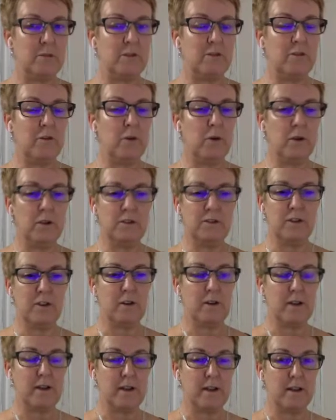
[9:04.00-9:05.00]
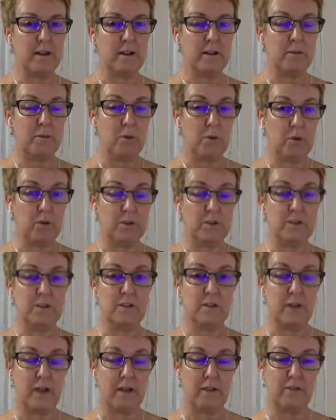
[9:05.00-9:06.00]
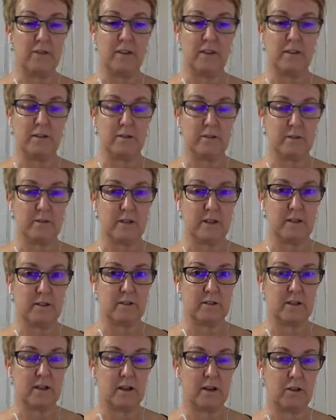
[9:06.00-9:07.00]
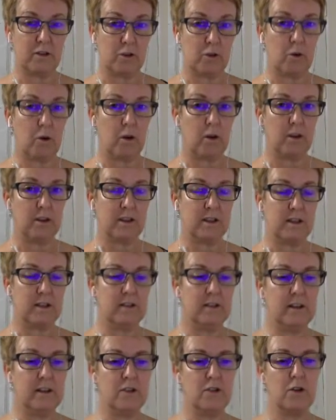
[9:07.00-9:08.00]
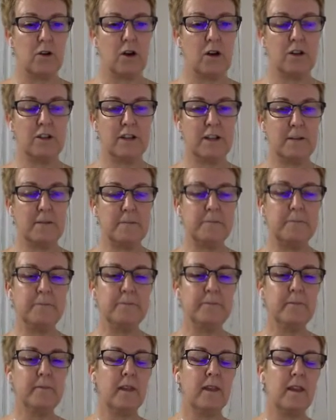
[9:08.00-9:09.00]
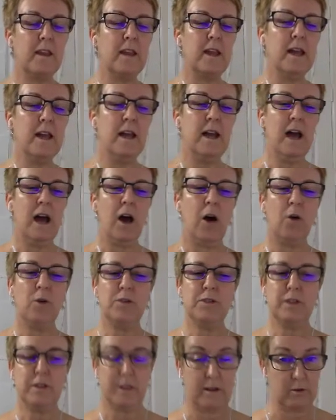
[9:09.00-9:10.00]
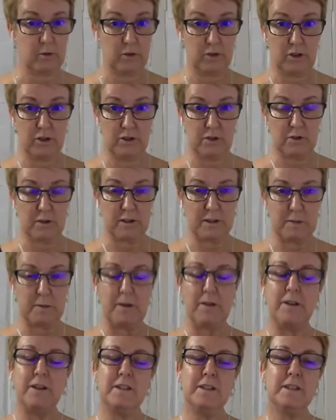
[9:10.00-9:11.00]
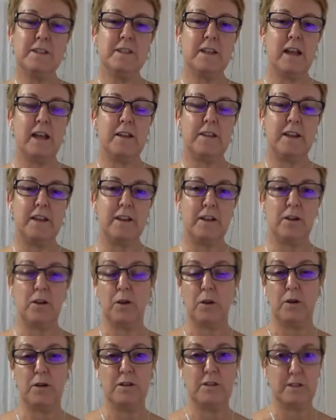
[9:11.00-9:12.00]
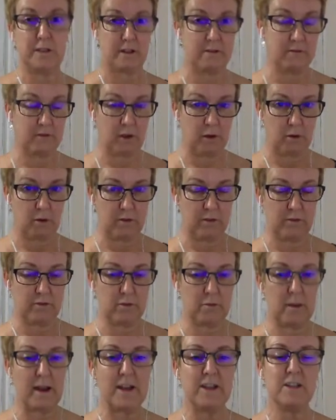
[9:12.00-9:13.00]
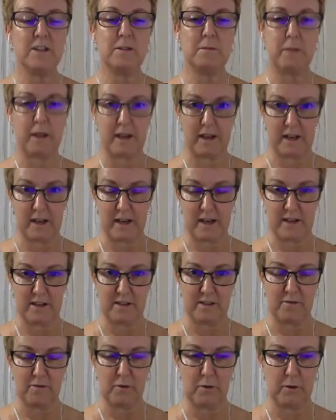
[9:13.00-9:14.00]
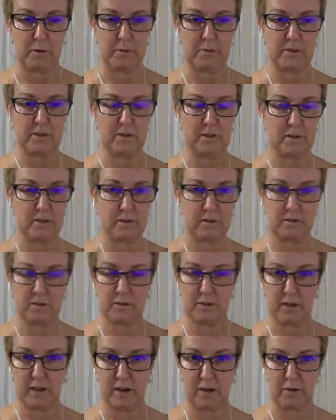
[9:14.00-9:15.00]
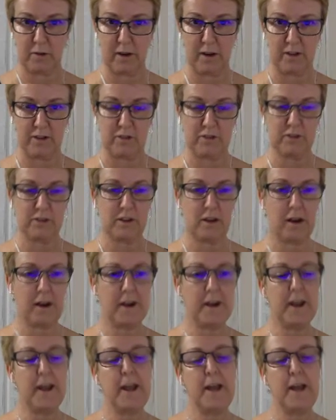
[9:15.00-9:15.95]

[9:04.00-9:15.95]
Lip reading: before, it's very important to have the quality in your content. Also that good user experience, and that includes that flow of information, make it easy for them to get around your site